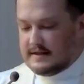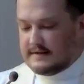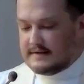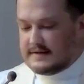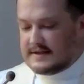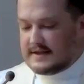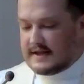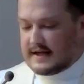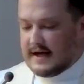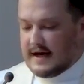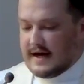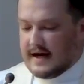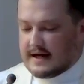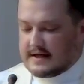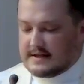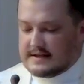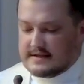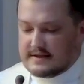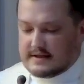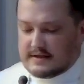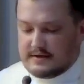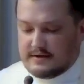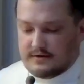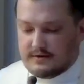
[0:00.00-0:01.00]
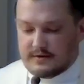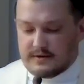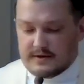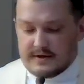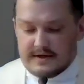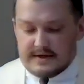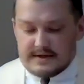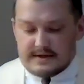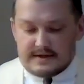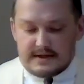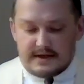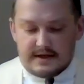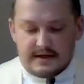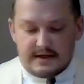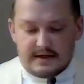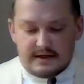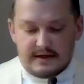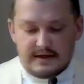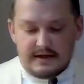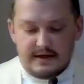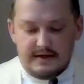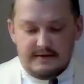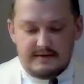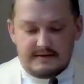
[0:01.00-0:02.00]
of stochastic noise that it
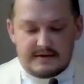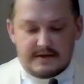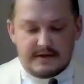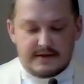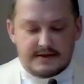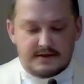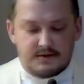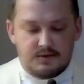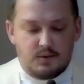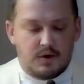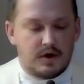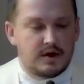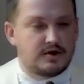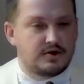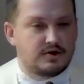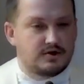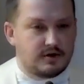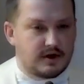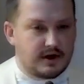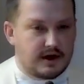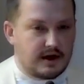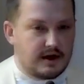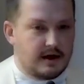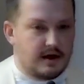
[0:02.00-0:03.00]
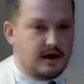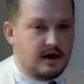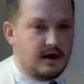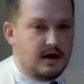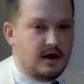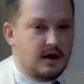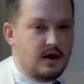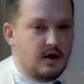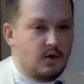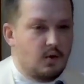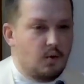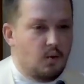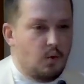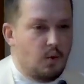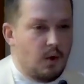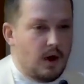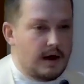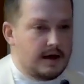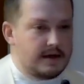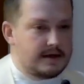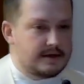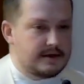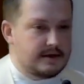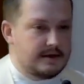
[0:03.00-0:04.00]
leaves us wondering,
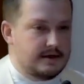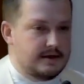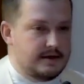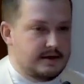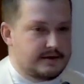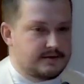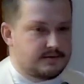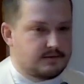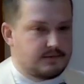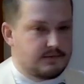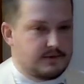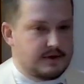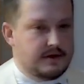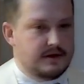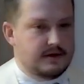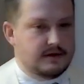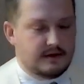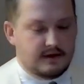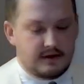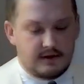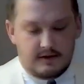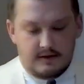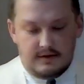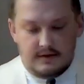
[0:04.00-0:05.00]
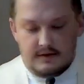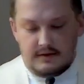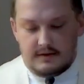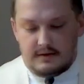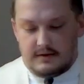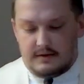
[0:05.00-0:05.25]
what is real?